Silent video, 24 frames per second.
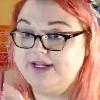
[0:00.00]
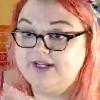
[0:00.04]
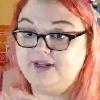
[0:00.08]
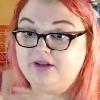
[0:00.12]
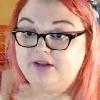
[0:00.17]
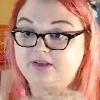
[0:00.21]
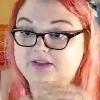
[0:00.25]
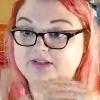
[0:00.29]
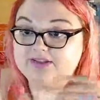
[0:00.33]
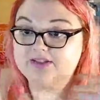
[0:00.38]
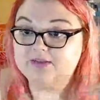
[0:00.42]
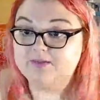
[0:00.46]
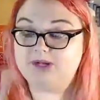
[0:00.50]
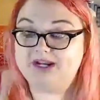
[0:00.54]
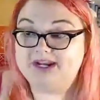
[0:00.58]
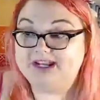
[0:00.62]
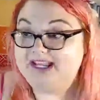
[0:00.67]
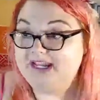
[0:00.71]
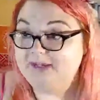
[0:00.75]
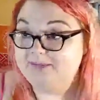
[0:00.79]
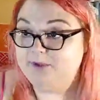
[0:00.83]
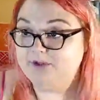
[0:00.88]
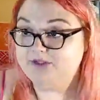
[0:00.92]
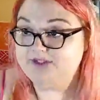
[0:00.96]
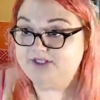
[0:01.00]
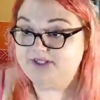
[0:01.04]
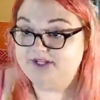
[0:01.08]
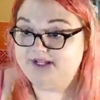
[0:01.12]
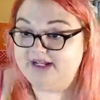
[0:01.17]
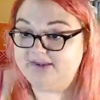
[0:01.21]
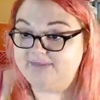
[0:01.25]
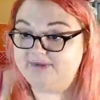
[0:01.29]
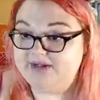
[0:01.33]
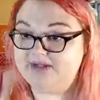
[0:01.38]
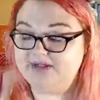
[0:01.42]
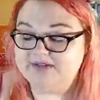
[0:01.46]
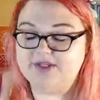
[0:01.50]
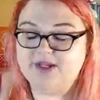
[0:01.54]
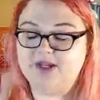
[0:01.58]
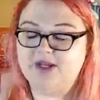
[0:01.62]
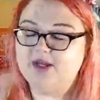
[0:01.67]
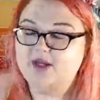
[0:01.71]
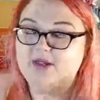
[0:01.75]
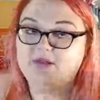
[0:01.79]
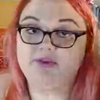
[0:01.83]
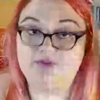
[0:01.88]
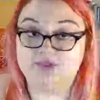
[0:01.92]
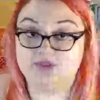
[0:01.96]
This is why I came on today, because
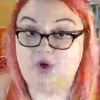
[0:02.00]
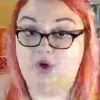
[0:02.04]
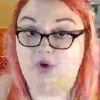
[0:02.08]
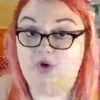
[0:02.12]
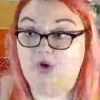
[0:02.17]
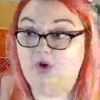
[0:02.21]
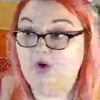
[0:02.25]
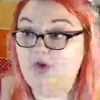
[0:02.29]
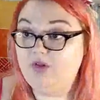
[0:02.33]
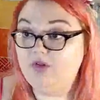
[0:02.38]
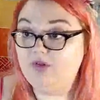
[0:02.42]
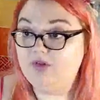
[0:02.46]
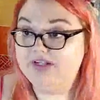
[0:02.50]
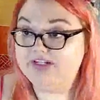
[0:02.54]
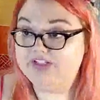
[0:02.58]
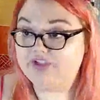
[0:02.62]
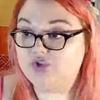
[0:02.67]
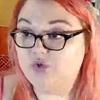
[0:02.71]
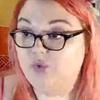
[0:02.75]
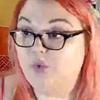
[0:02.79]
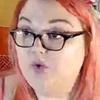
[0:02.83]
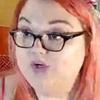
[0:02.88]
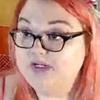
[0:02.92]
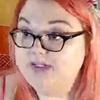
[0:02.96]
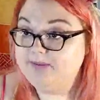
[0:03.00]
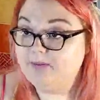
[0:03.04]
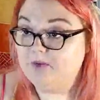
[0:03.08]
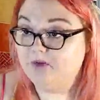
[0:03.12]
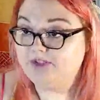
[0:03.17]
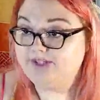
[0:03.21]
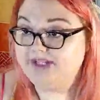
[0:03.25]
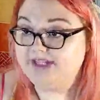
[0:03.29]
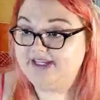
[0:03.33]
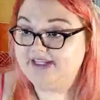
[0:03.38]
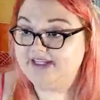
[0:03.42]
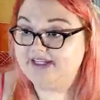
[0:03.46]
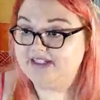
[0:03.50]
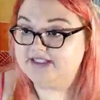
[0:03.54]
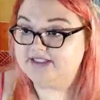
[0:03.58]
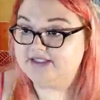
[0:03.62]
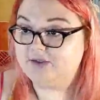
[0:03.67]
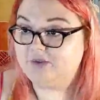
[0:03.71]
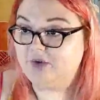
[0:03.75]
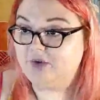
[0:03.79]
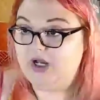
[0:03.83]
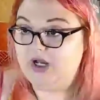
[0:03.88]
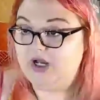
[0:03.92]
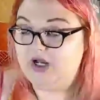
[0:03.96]
there's a whole 20 more days
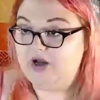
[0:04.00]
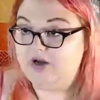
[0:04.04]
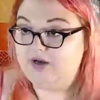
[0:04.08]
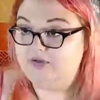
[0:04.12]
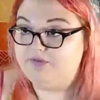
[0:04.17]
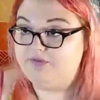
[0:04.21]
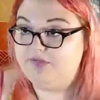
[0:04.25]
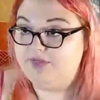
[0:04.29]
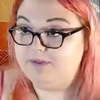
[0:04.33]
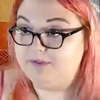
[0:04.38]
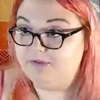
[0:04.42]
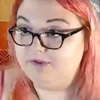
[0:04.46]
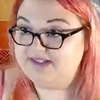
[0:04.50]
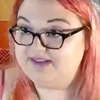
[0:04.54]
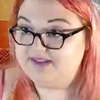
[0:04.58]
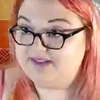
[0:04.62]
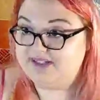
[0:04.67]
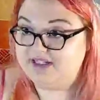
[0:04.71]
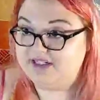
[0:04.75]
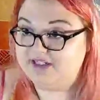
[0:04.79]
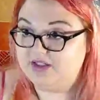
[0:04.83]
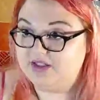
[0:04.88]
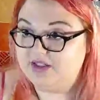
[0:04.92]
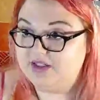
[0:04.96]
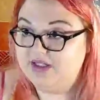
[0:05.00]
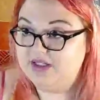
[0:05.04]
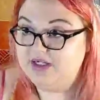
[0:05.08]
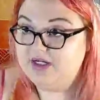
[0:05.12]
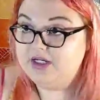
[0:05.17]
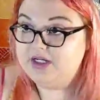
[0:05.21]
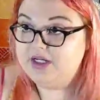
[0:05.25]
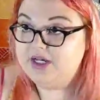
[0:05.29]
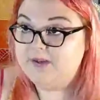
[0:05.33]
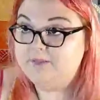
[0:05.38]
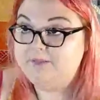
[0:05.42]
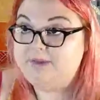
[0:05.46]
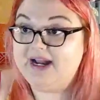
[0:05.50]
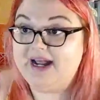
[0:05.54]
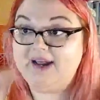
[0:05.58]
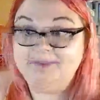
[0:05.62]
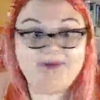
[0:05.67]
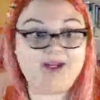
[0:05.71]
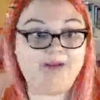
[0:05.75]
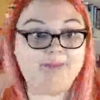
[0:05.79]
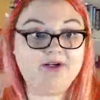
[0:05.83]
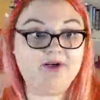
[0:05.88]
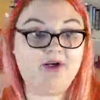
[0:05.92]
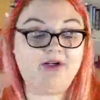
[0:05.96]
of the pre-sale. But I'm
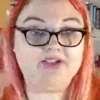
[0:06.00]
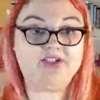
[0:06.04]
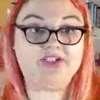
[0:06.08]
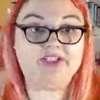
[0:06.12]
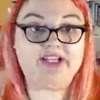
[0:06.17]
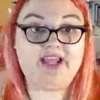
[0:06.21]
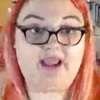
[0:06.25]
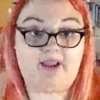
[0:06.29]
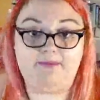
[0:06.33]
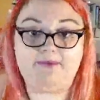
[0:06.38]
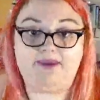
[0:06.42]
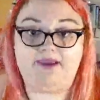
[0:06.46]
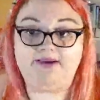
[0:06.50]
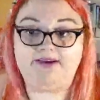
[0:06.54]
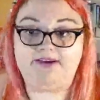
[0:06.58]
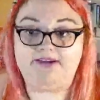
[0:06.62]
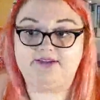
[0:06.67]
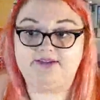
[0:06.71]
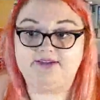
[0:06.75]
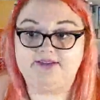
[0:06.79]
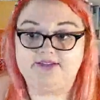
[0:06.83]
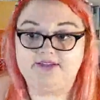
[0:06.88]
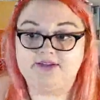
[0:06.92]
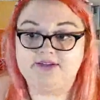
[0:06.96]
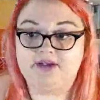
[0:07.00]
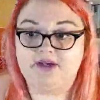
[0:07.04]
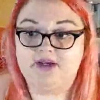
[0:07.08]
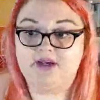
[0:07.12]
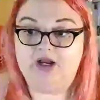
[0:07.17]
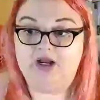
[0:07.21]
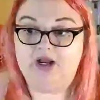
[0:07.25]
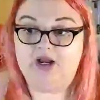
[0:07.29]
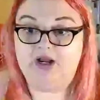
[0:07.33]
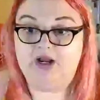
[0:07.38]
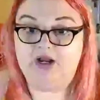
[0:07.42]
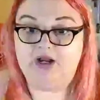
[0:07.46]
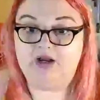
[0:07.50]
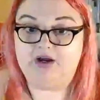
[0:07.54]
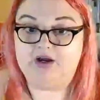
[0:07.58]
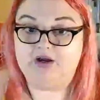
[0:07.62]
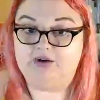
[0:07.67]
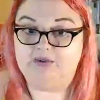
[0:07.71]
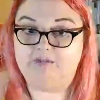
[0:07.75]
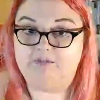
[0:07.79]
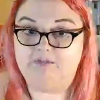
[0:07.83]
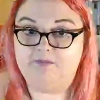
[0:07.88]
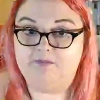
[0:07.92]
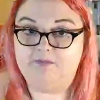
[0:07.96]
coming on today because
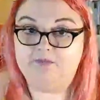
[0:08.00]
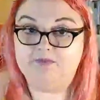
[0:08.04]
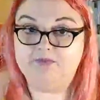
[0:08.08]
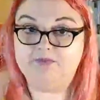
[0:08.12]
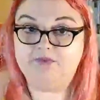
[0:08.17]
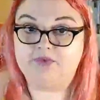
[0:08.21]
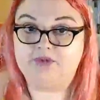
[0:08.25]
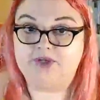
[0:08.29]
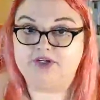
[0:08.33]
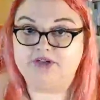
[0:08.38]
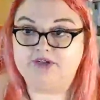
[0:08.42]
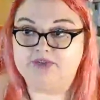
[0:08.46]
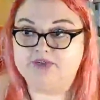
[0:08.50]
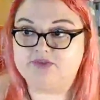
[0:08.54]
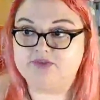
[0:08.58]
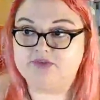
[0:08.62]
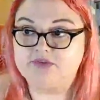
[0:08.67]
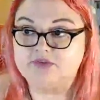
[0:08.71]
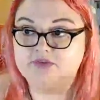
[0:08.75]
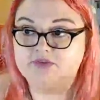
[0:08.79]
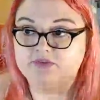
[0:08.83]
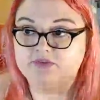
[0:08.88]
there's